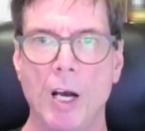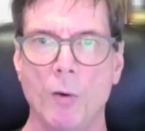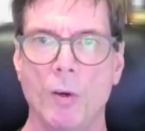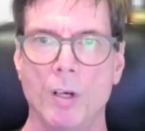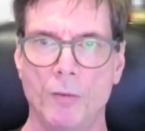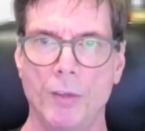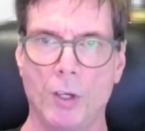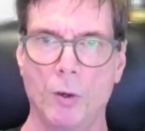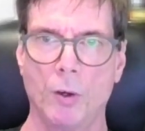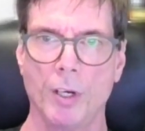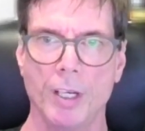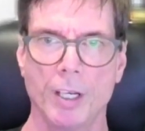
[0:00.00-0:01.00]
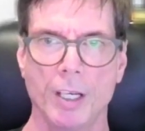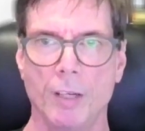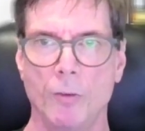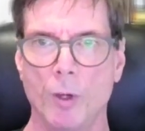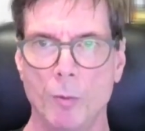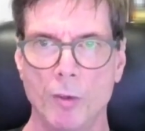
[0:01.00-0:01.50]
out of the cornea
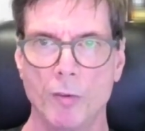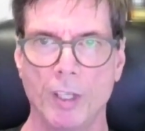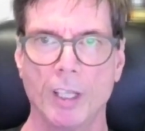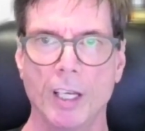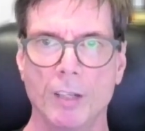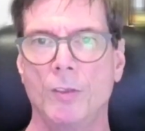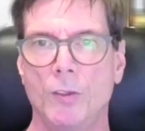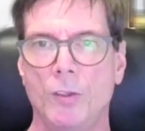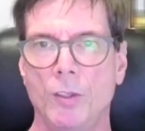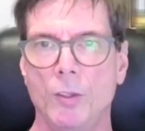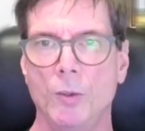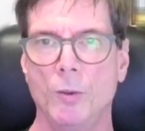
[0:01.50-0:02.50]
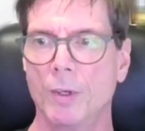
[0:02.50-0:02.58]
and removing that to